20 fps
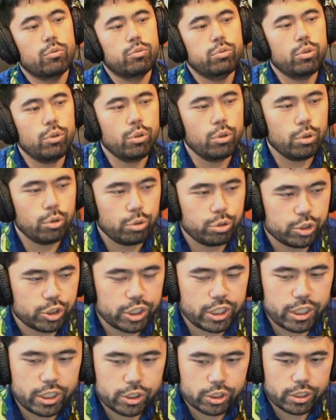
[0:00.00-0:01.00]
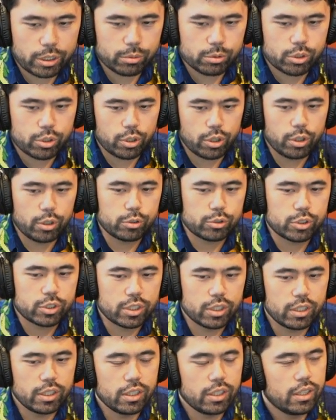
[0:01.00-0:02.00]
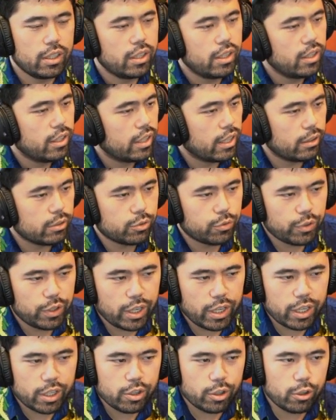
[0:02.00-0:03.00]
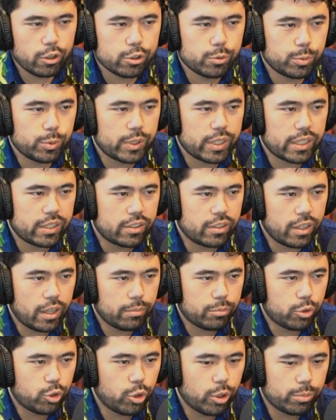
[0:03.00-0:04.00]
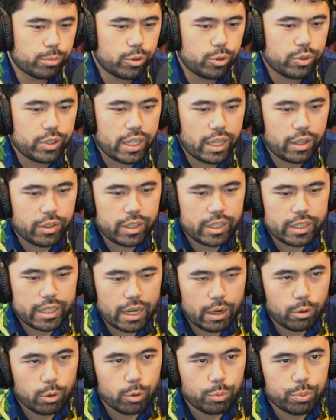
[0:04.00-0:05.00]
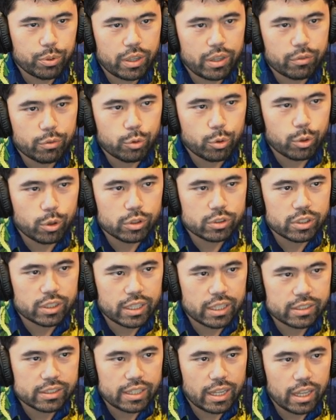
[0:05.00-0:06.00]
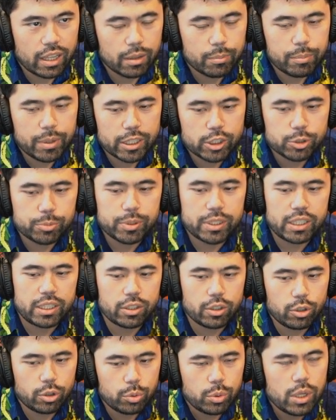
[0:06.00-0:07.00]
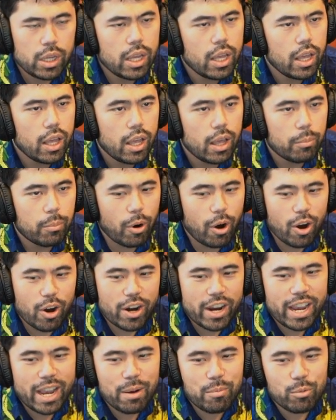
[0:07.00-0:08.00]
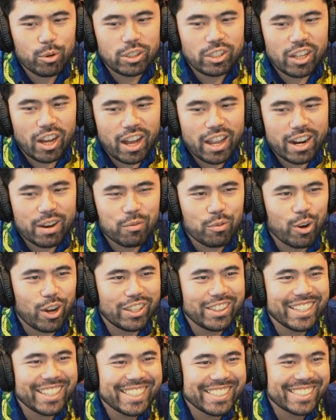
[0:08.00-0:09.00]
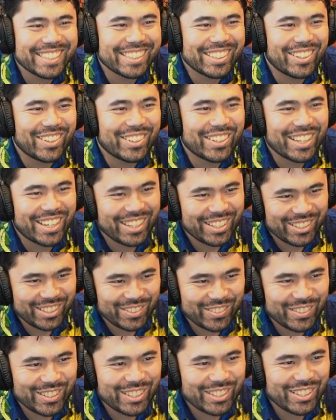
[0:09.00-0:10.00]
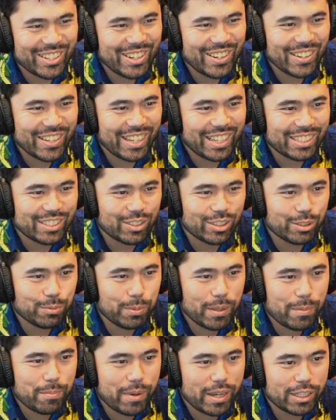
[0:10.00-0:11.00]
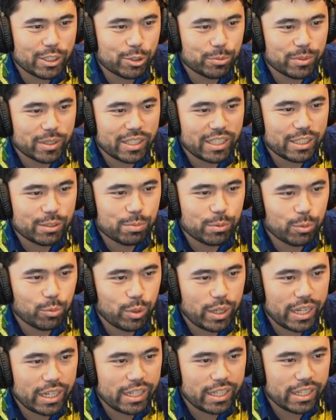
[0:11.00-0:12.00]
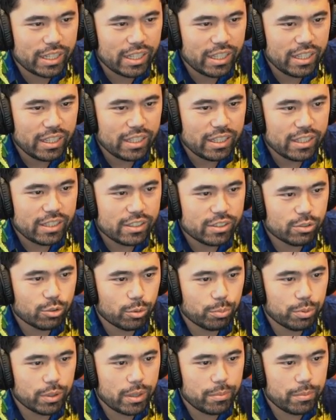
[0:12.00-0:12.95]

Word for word: Whoo, sheesh, that was close. That was very close. We got the dub. 2 up, 2 down, and now we will play, of course, against El Benjaminito. Parham would not have won this. Okay, good one. Okay, so let's play Benjamin. He's been waiting, so we'll play